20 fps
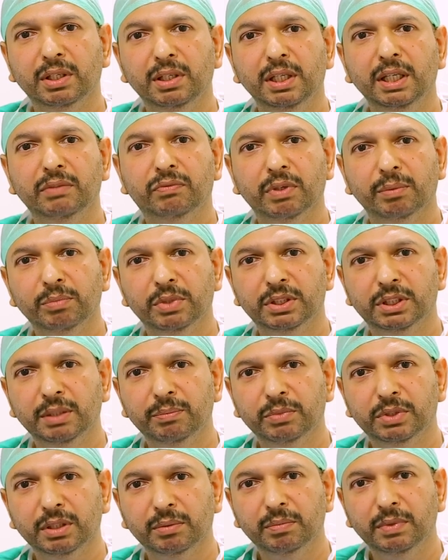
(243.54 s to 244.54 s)
relieved from the
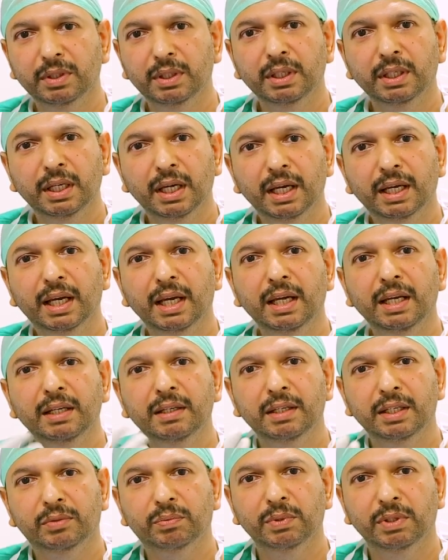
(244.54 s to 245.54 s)
symptom.
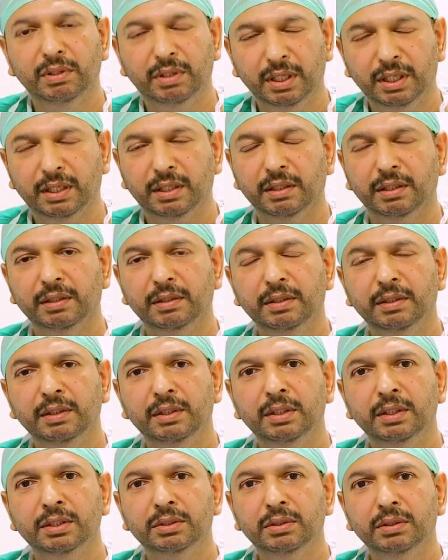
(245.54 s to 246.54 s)
Again, it will recur.
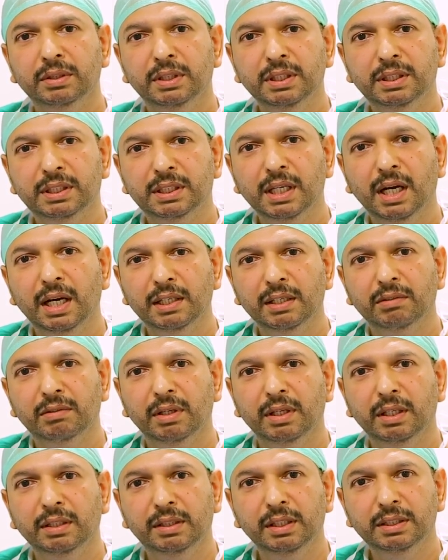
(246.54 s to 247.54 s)
So this
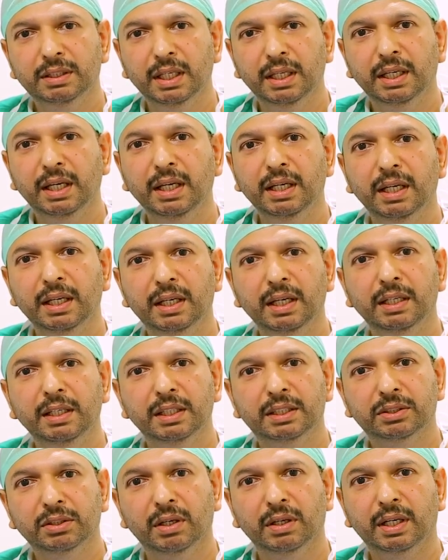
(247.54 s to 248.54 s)
again
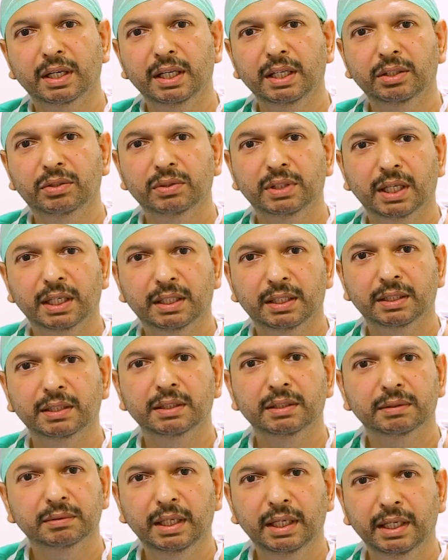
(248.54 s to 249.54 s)
it's occurring to that
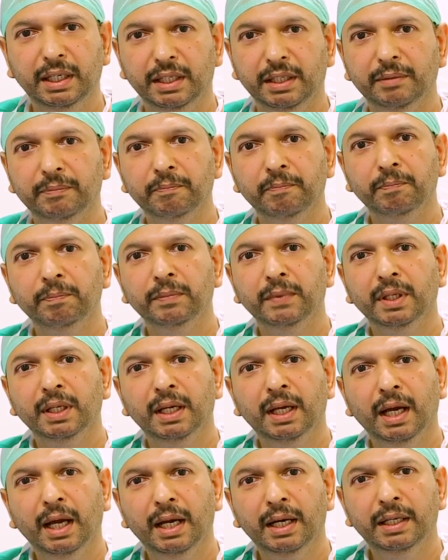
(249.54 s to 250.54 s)
lady.
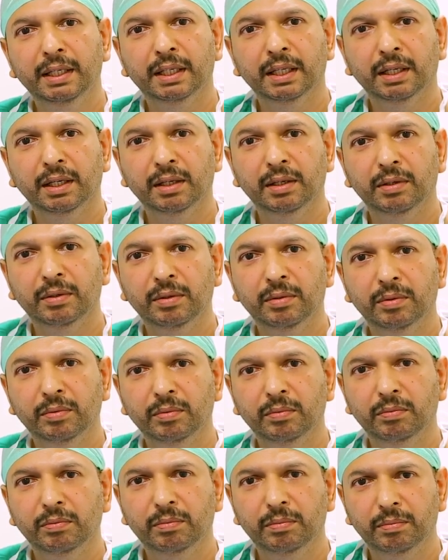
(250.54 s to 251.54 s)
And
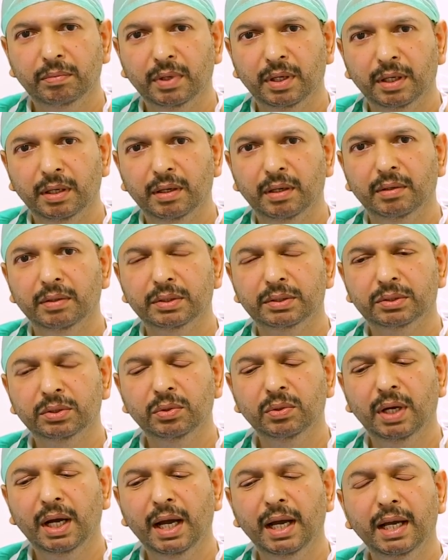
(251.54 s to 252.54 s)

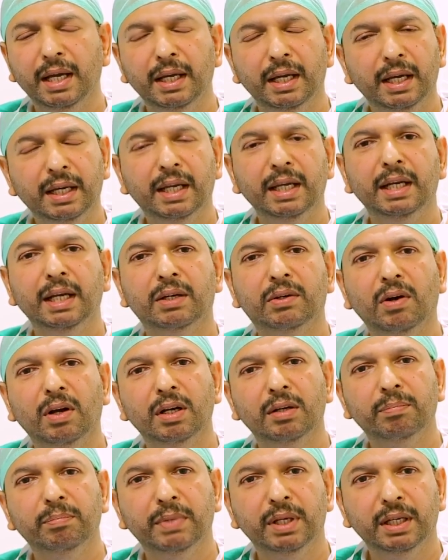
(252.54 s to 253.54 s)
so I
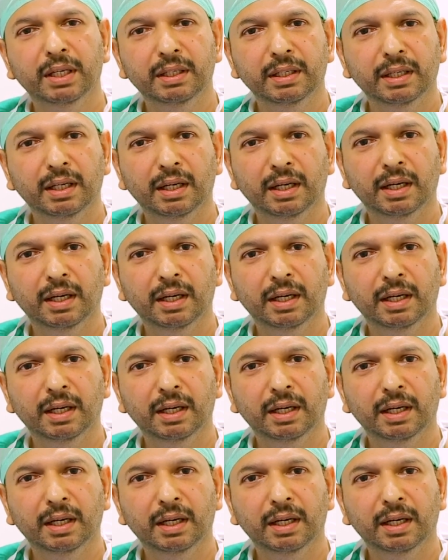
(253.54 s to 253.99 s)
called up my